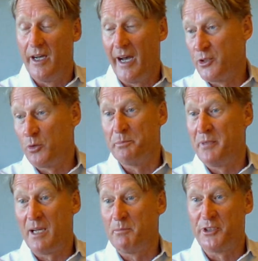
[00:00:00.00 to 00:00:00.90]
and you would
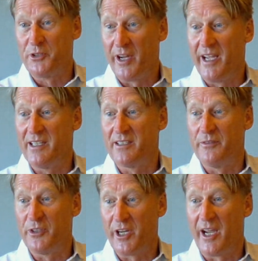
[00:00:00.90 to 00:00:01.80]
be able to trade
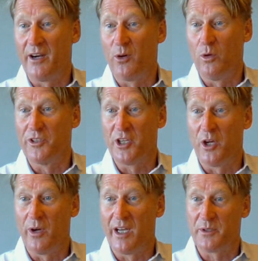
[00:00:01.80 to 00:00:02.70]
the share
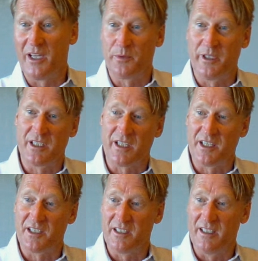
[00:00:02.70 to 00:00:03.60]
also, as we
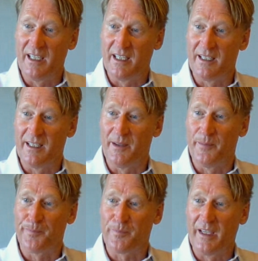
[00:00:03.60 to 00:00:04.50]
discussed in
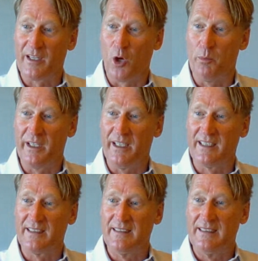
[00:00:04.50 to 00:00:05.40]

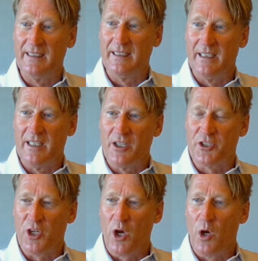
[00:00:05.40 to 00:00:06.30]
Copenhagen.
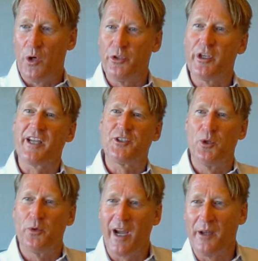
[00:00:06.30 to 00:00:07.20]
So you get
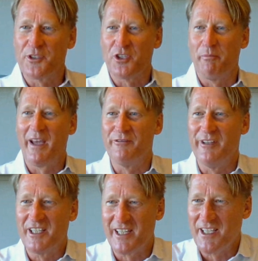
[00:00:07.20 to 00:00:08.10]
2 rounds of
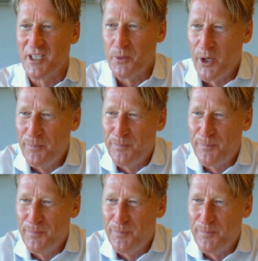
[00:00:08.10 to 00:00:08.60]
benefits, as it were.